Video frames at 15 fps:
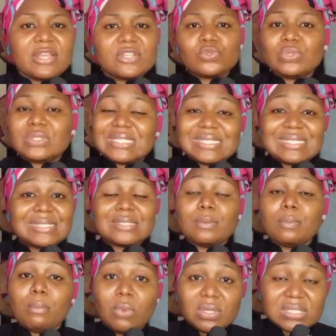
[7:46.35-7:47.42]
So this is a
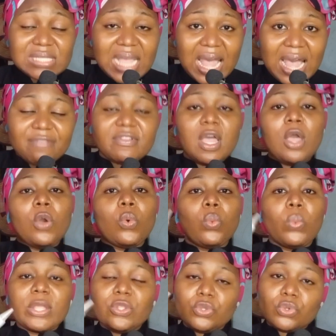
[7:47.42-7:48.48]
must-have
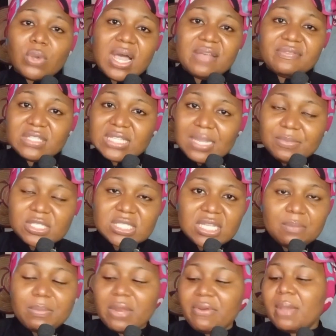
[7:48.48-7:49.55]
when you have a damaged
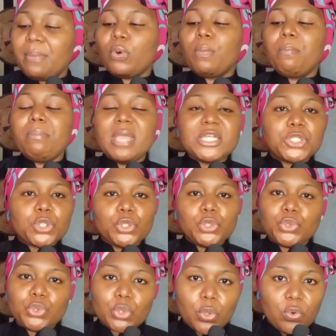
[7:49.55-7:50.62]
skin barrier, but make sure you
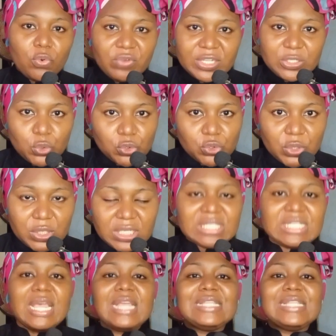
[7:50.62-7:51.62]
do not overdose on it.